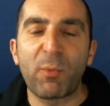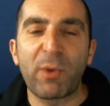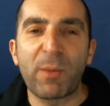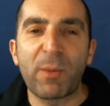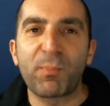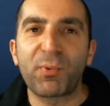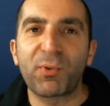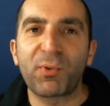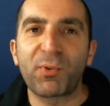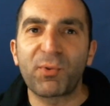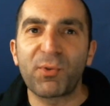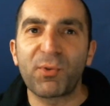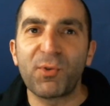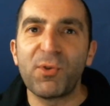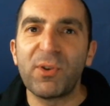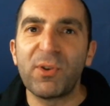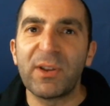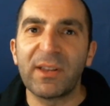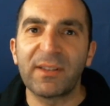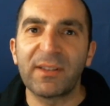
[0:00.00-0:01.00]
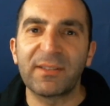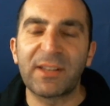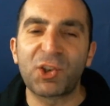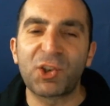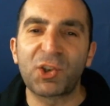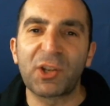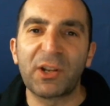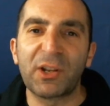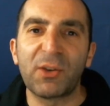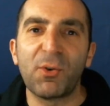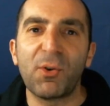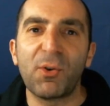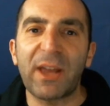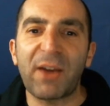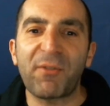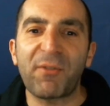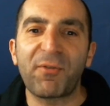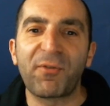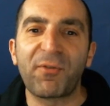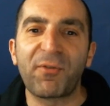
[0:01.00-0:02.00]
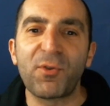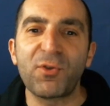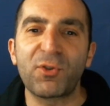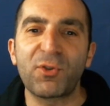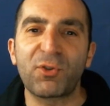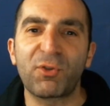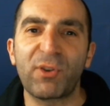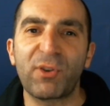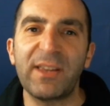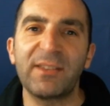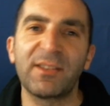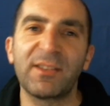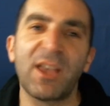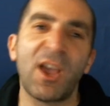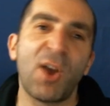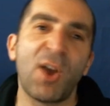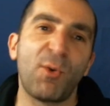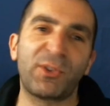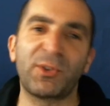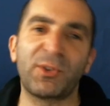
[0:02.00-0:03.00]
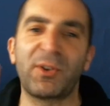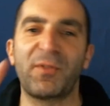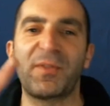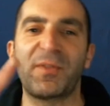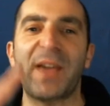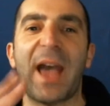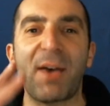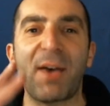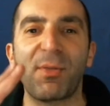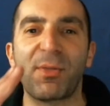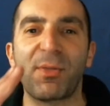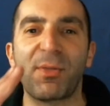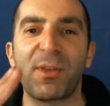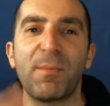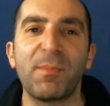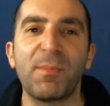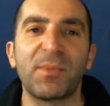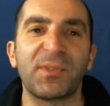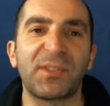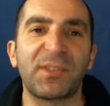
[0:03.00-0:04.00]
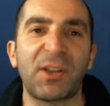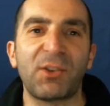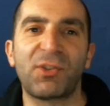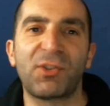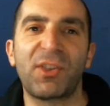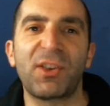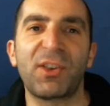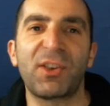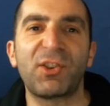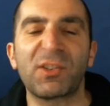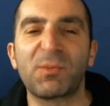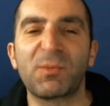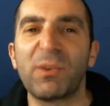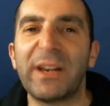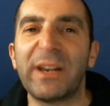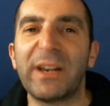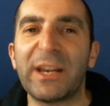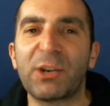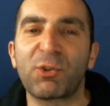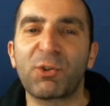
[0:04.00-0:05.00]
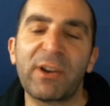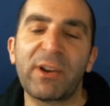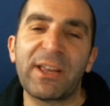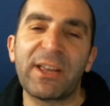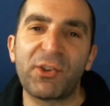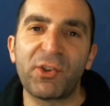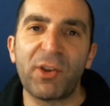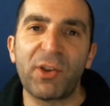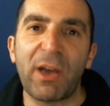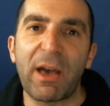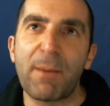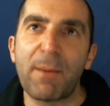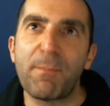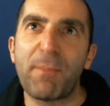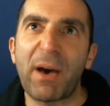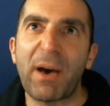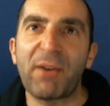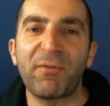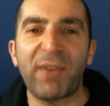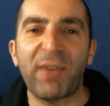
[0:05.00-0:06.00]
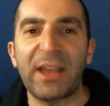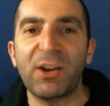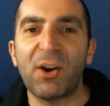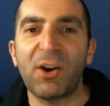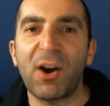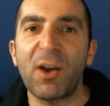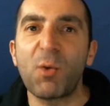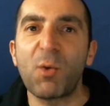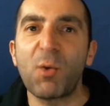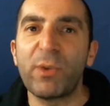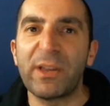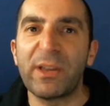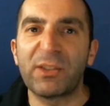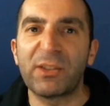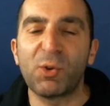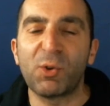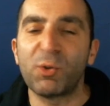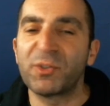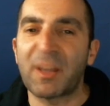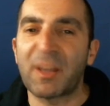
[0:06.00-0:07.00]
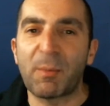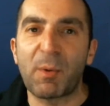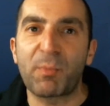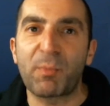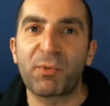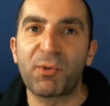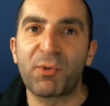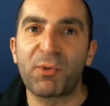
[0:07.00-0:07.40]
where we prune essentially all our fruit trees. We sort of cut them so they're just literally above head height, and it's all summer